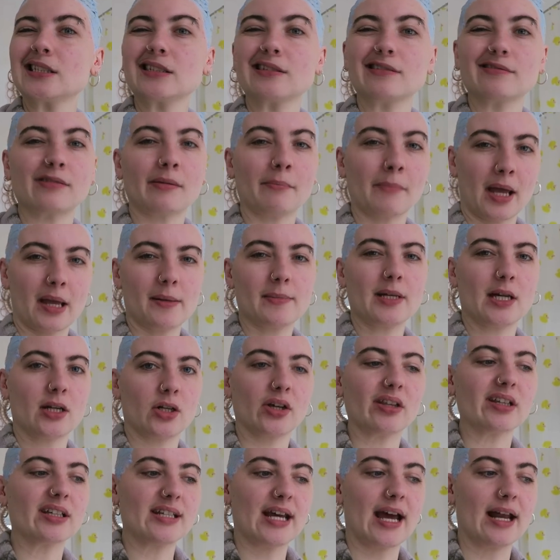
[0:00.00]
for maybe
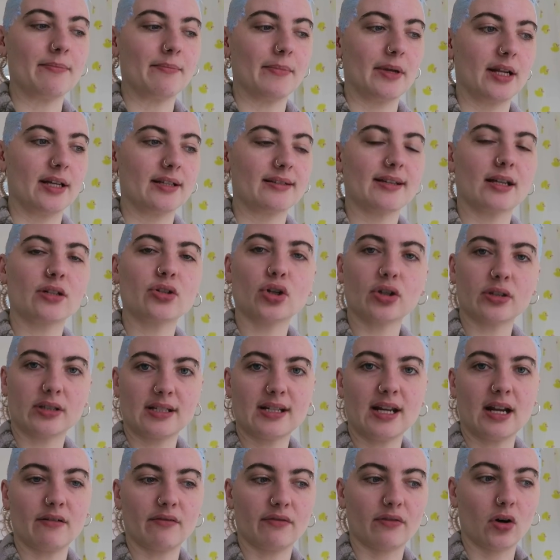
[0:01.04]
another 10 minutes. I took the
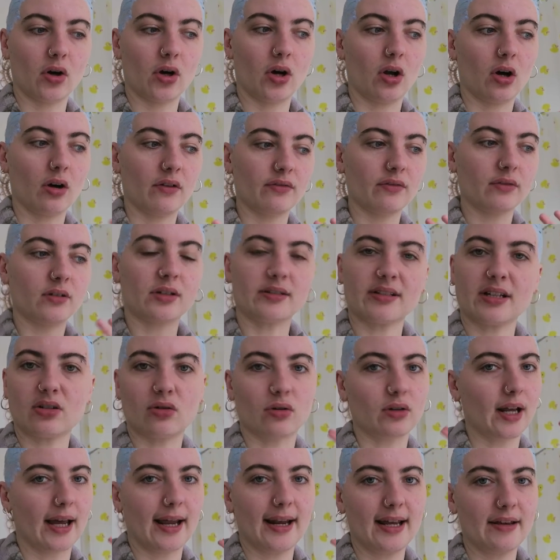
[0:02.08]
tin foil off because I
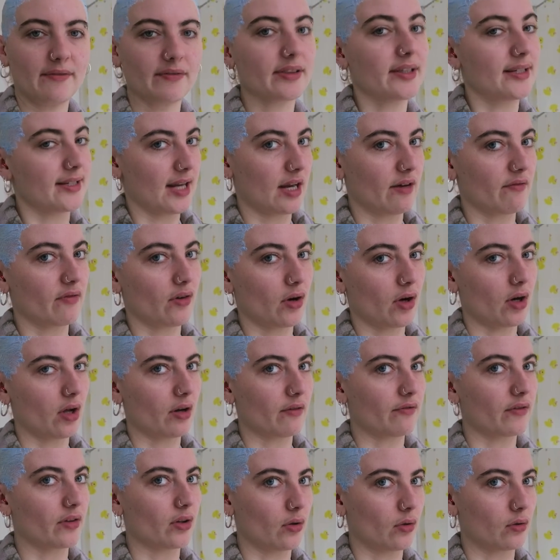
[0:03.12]
don't like leaving the tin foil
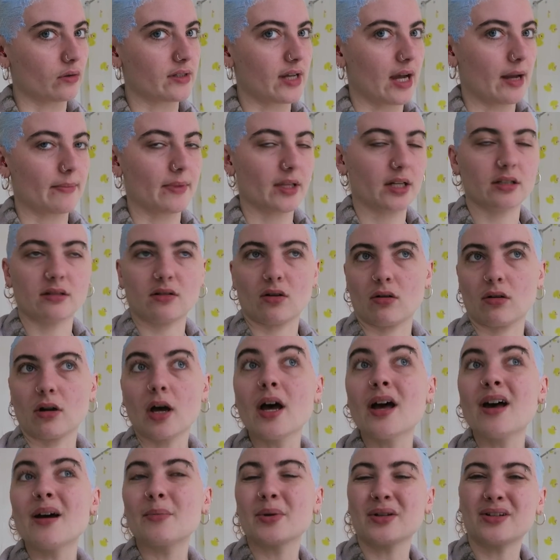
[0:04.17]
on for the whole time that it's on
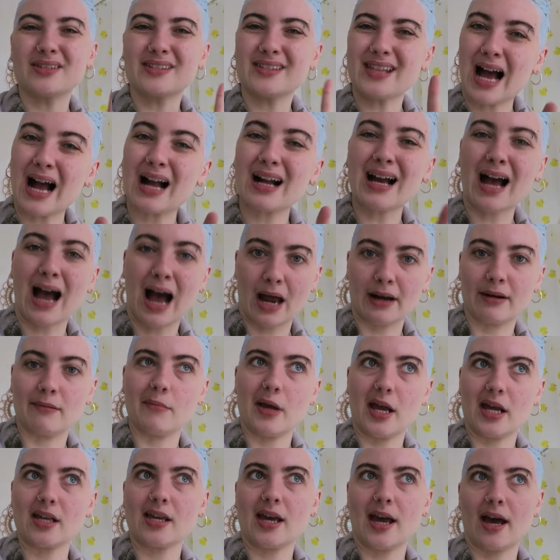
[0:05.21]
because that can
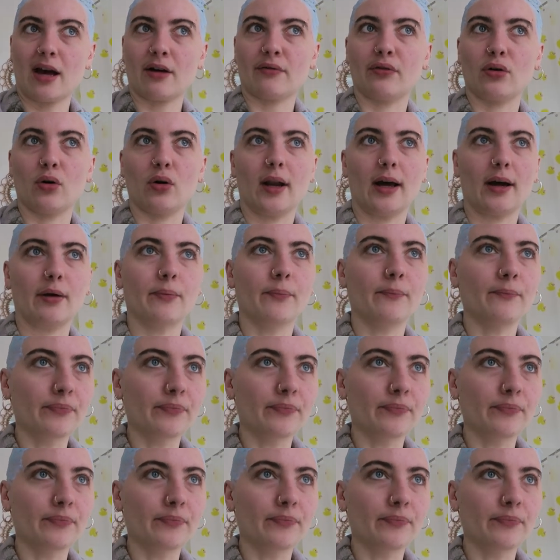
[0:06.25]
make your hair fall out.